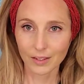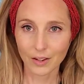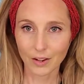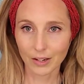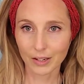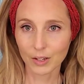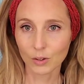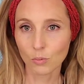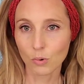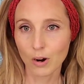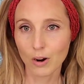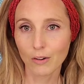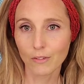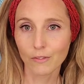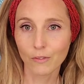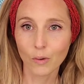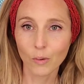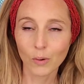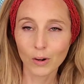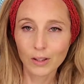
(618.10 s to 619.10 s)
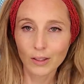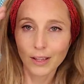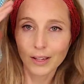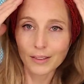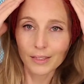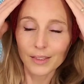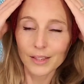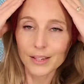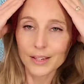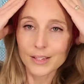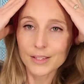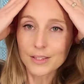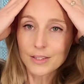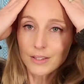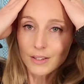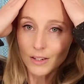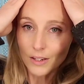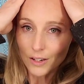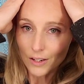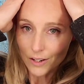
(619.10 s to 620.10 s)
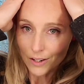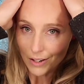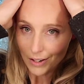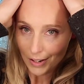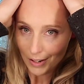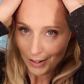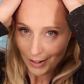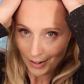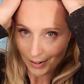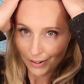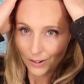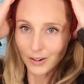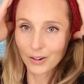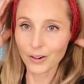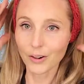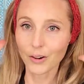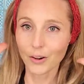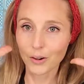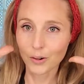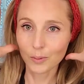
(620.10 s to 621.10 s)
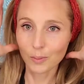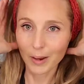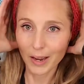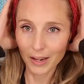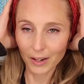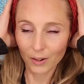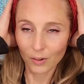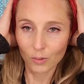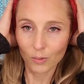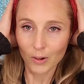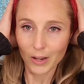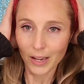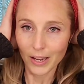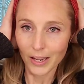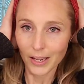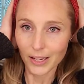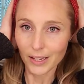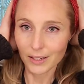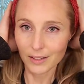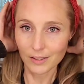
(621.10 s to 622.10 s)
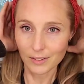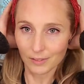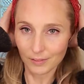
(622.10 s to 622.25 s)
I could wear it forward like this, or back away.